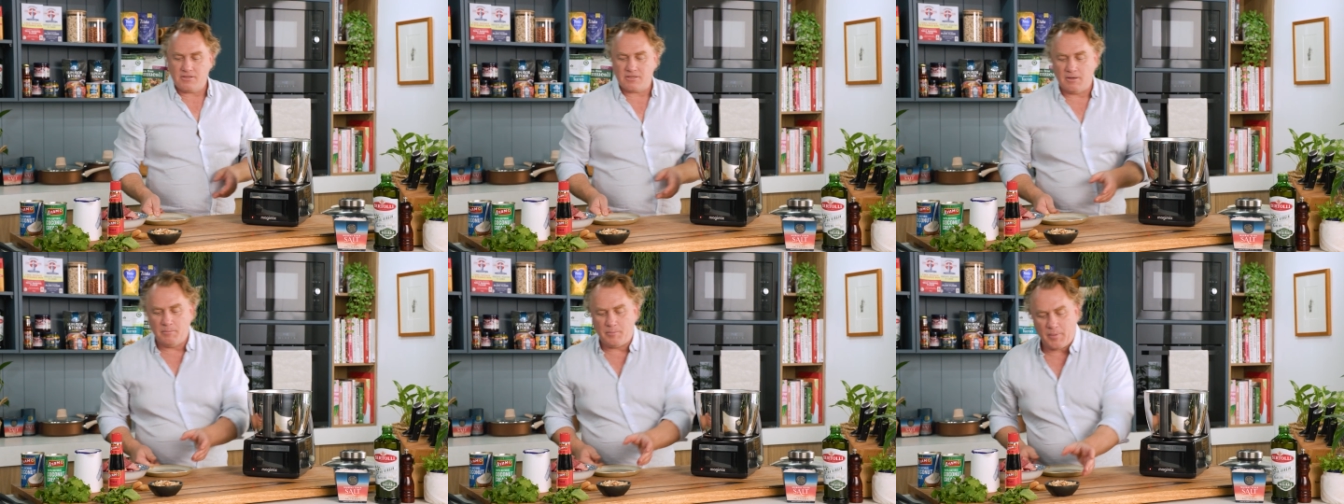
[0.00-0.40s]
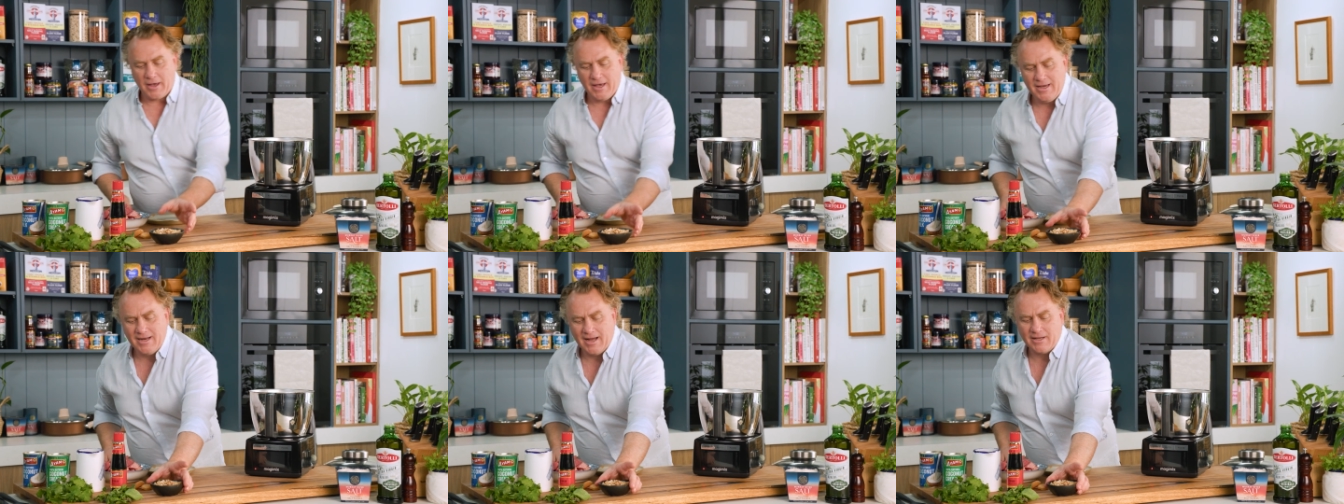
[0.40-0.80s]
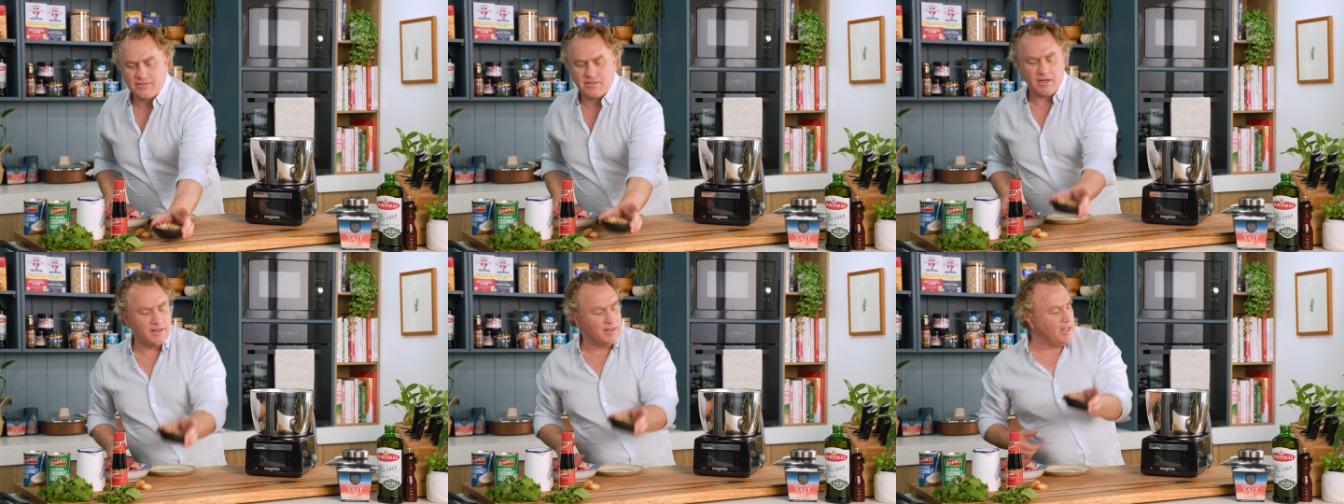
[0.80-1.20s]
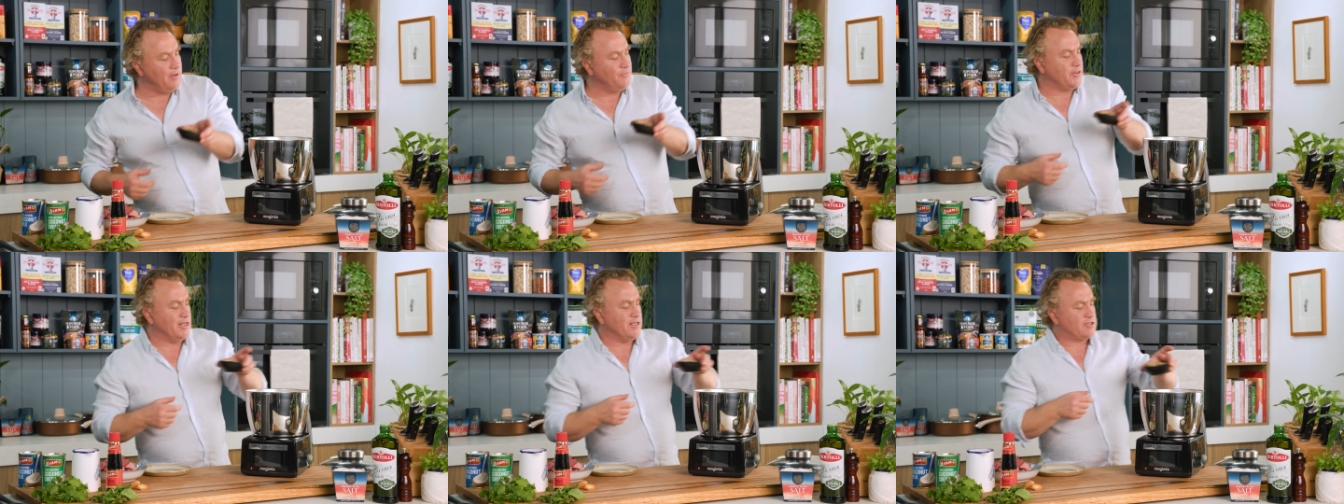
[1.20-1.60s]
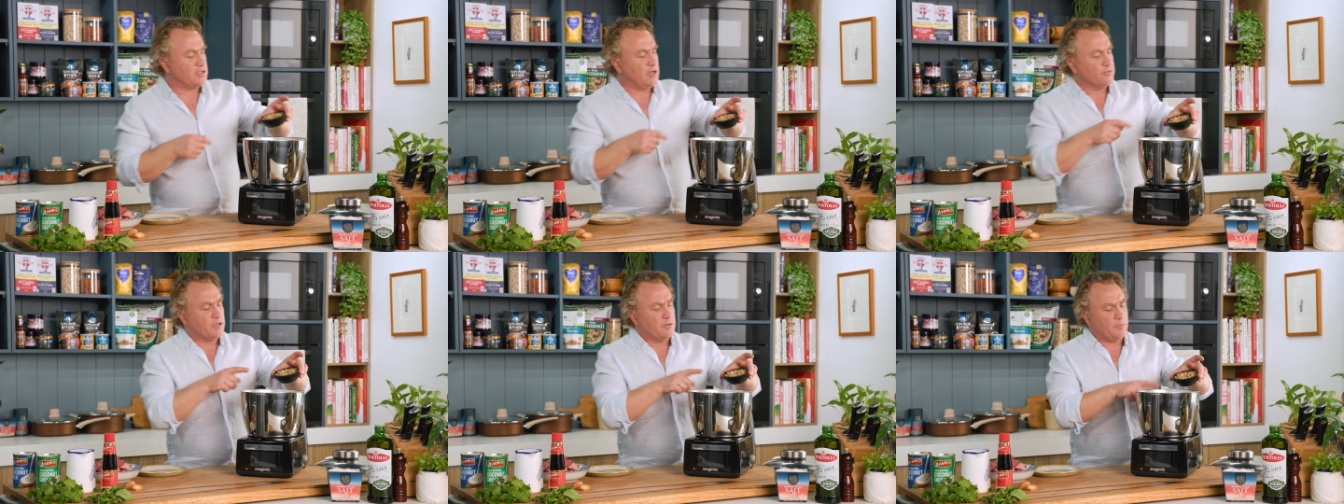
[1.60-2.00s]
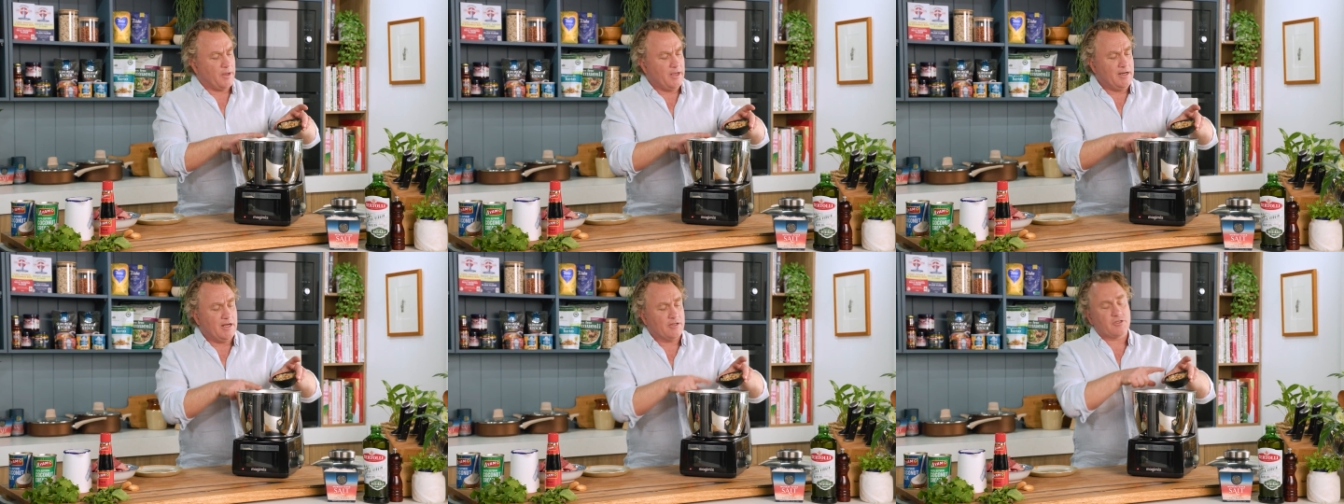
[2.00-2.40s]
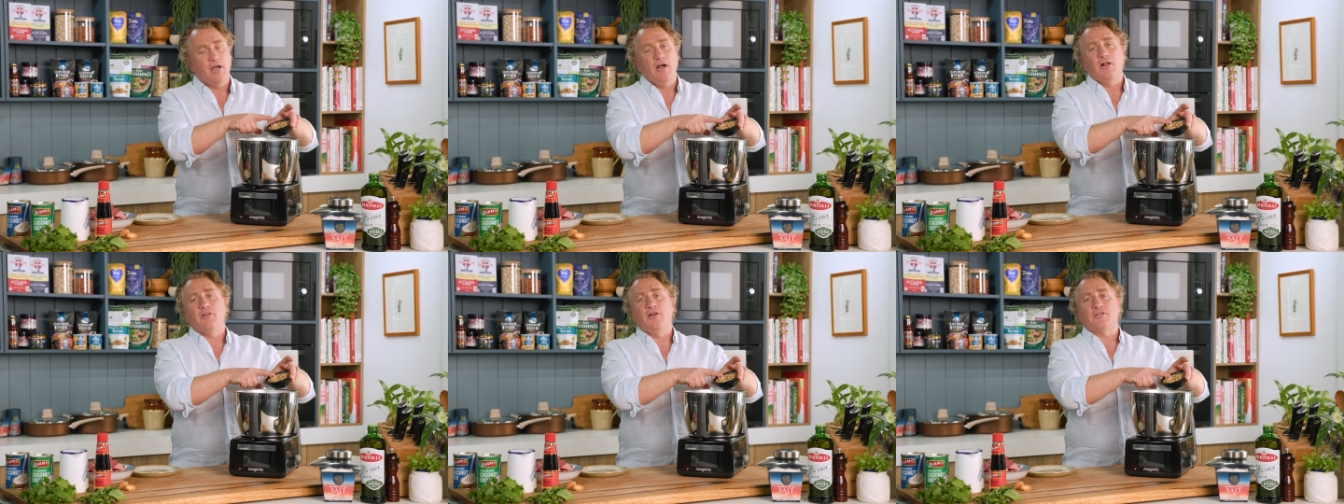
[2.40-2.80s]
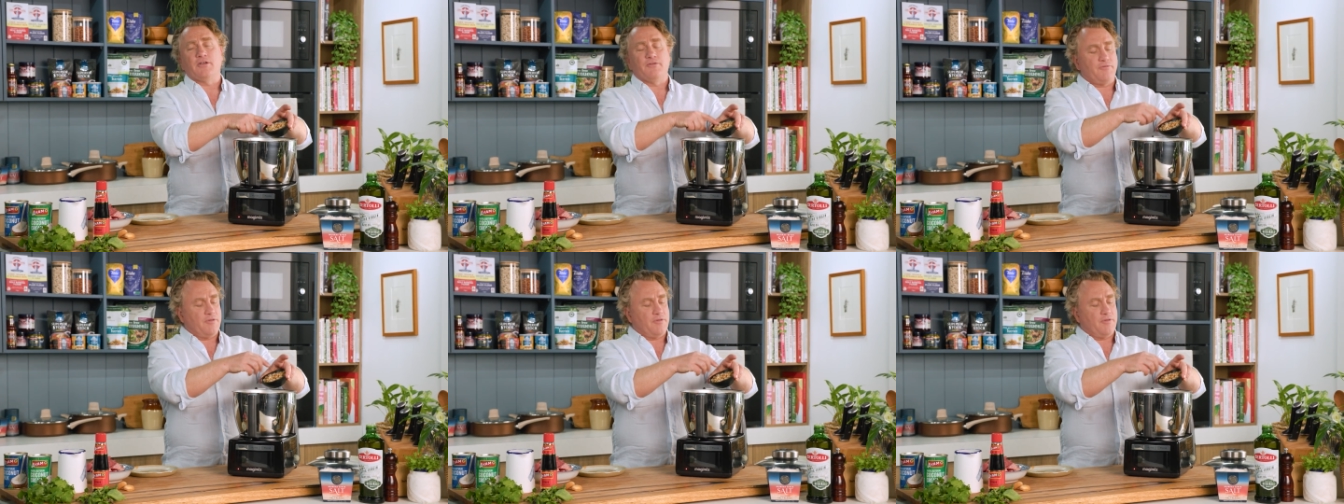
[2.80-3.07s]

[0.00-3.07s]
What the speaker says: some peanuts. I love these salted peanuts, lots of